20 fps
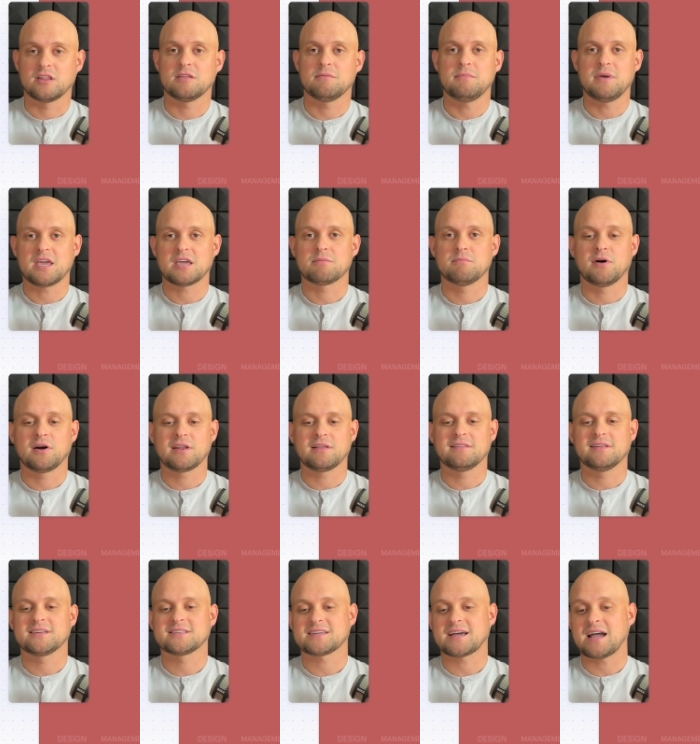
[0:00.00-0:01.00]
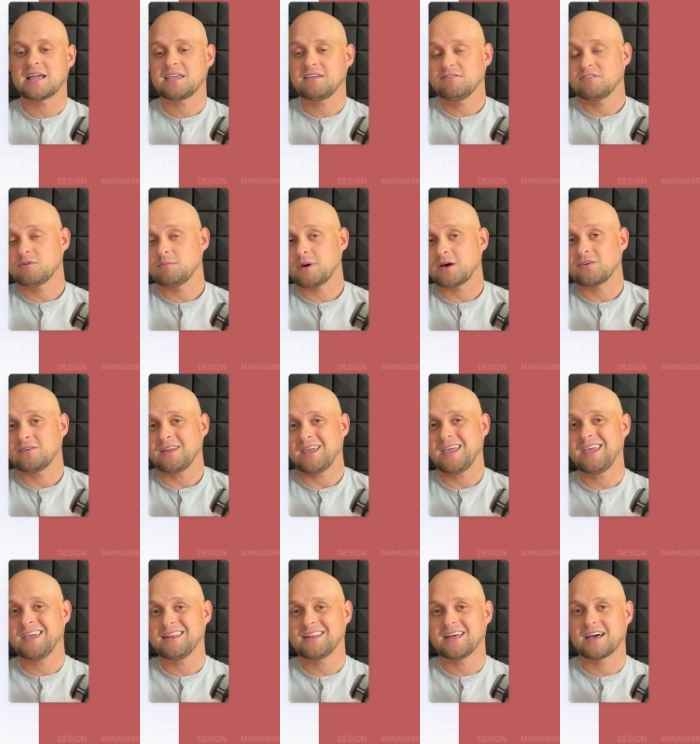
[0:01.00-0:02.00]
the make money list, I give it about an
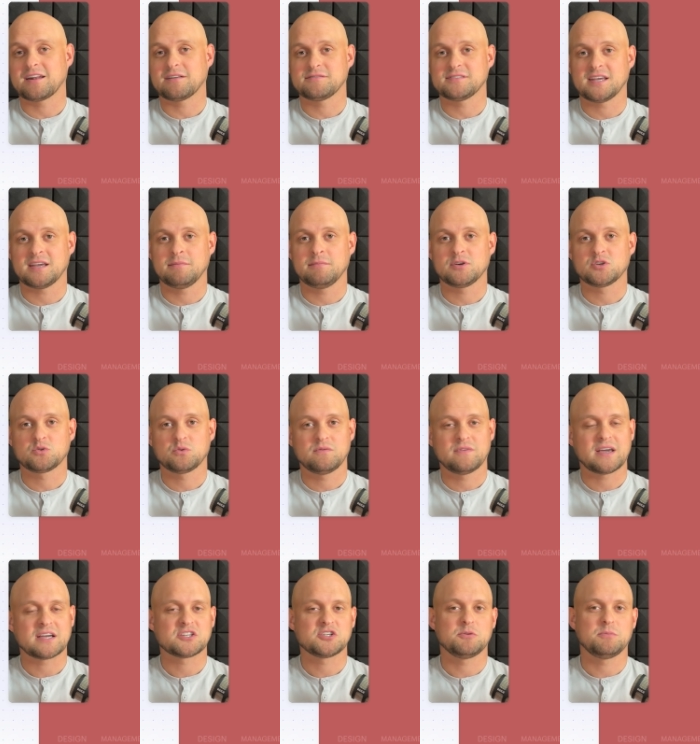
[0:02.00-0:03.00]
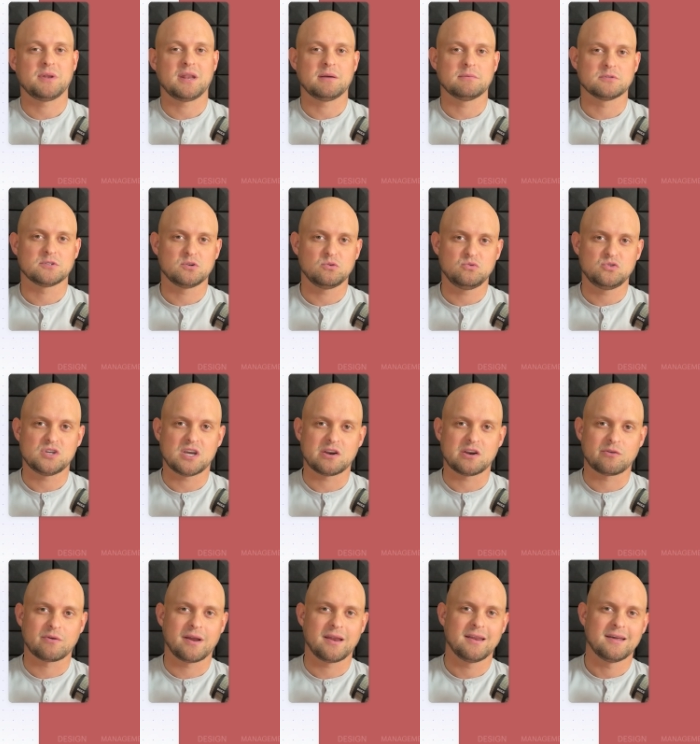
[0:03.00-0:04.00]
8 out of 10 because we've actually been able to
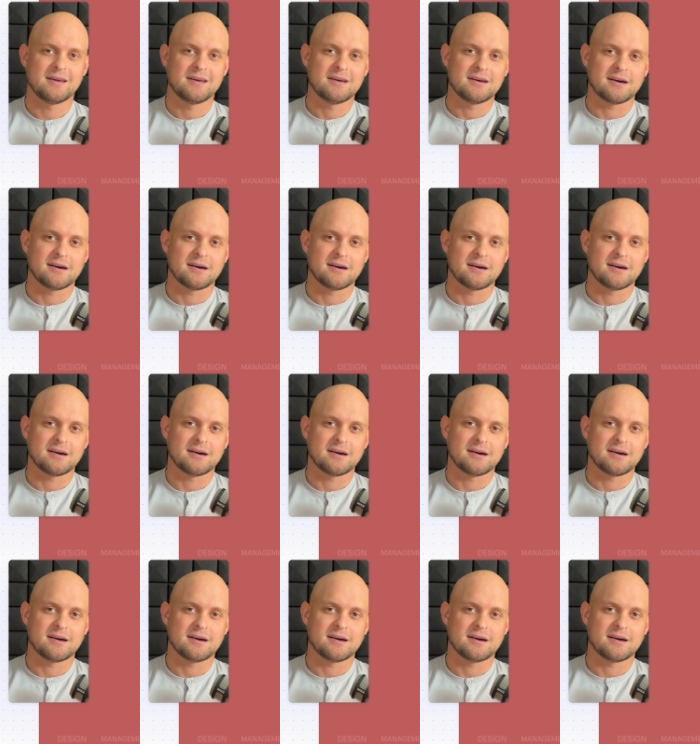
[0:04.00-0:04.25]
generate